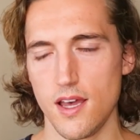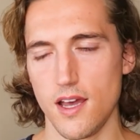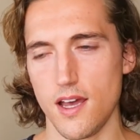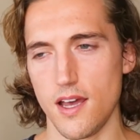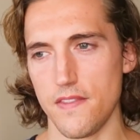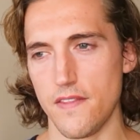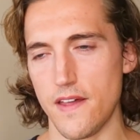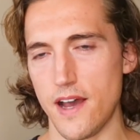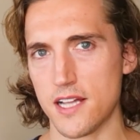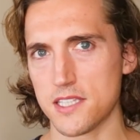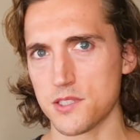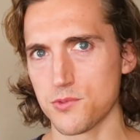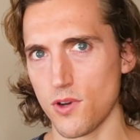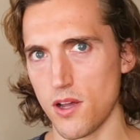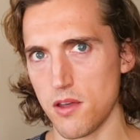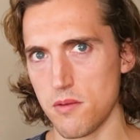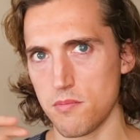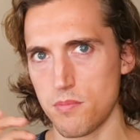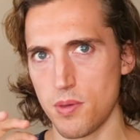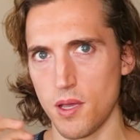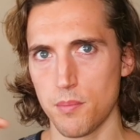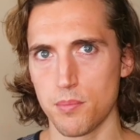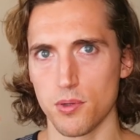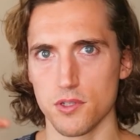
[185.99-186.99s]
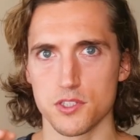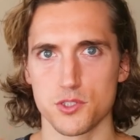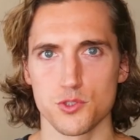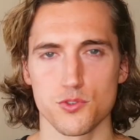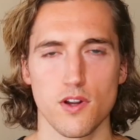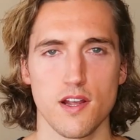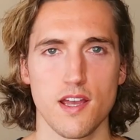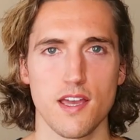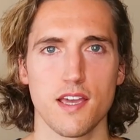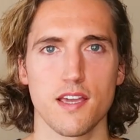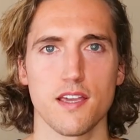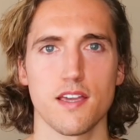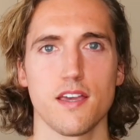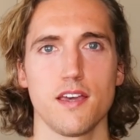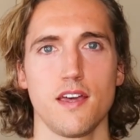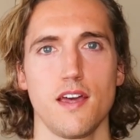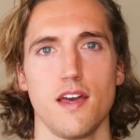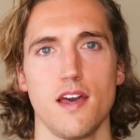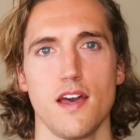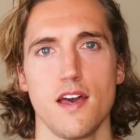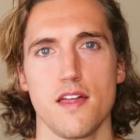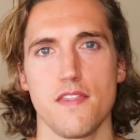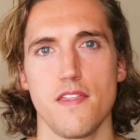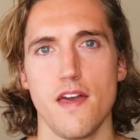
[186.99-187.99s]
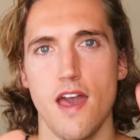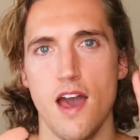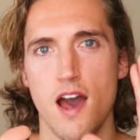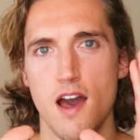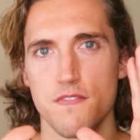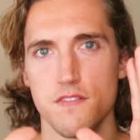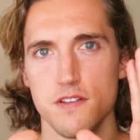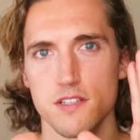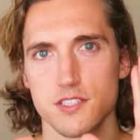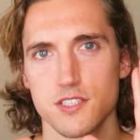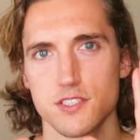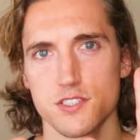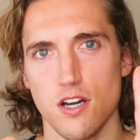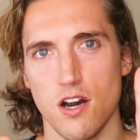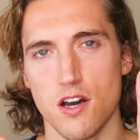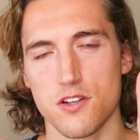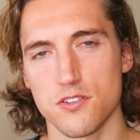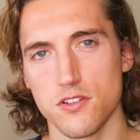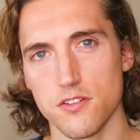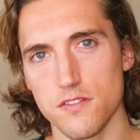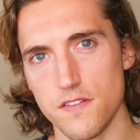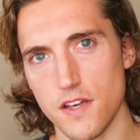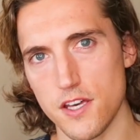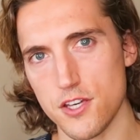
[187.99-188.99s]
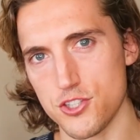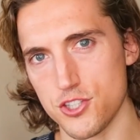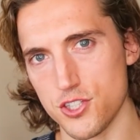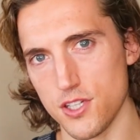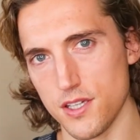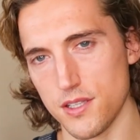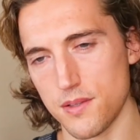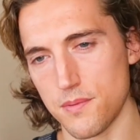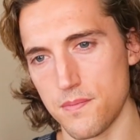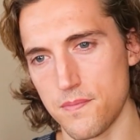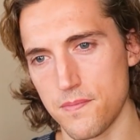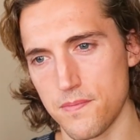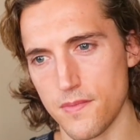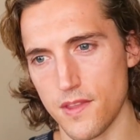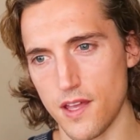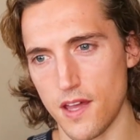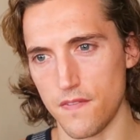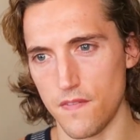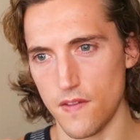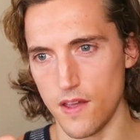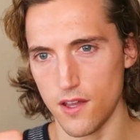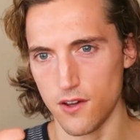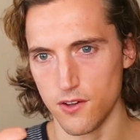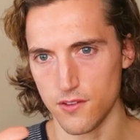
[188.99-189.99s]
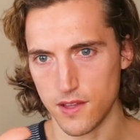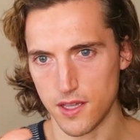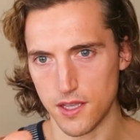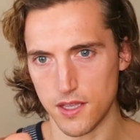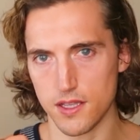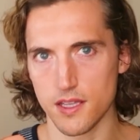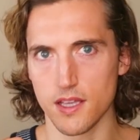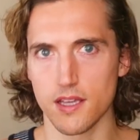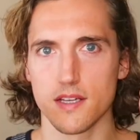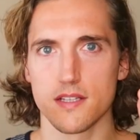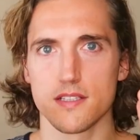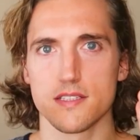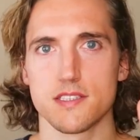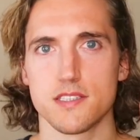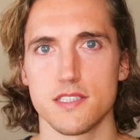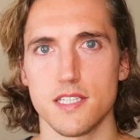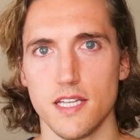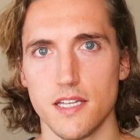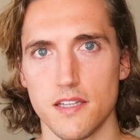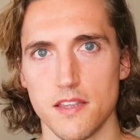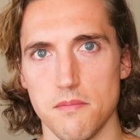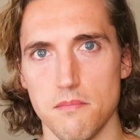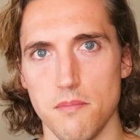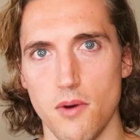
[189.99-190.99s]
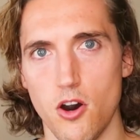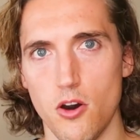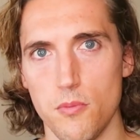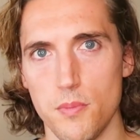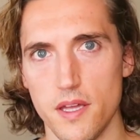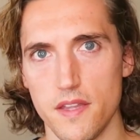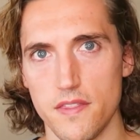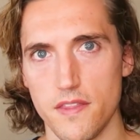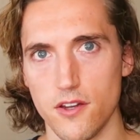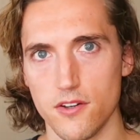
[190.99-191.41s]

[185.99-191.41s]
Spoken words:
And that's when people drink, they have this tunnel vision and they only see in the moment,